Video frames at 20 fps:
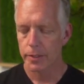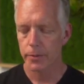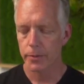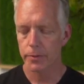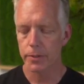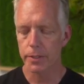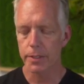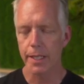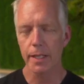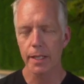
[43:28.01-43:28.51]

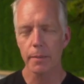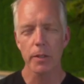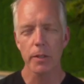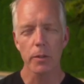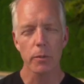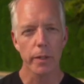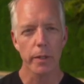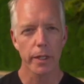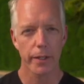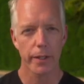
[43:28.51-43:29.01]
So just kind of
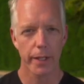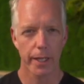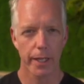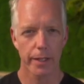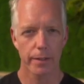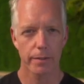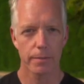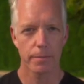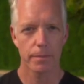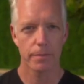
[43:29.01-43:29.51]
be aware of
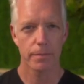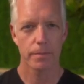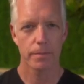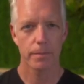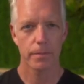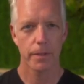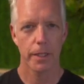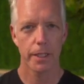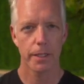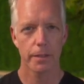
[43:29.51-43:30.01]
that,
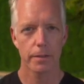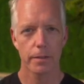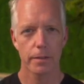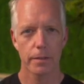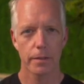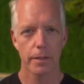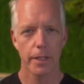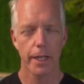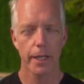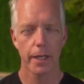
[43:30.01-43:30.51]
right?
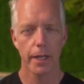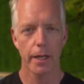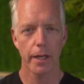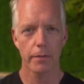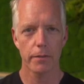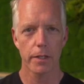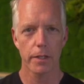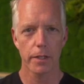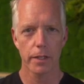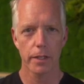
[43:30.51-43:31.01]
Not
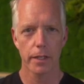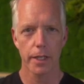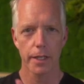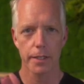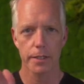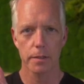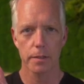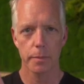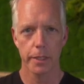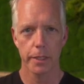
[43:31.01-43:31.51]
everything
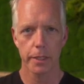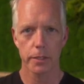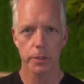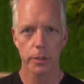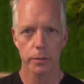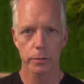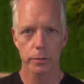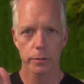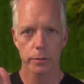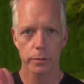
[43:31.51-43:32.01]
has to
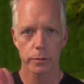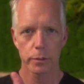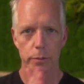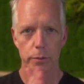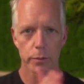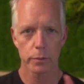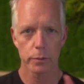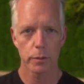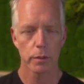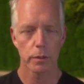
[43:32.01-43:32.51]
be
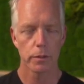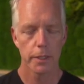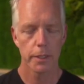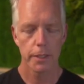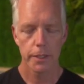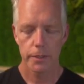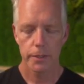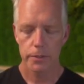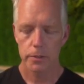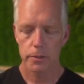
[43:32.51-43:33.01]

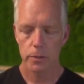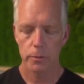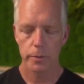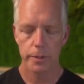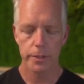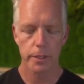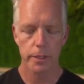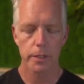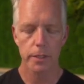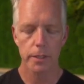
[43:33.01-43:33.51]
so
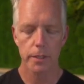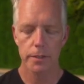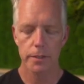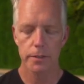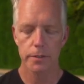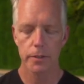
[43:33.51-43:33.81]
rigid.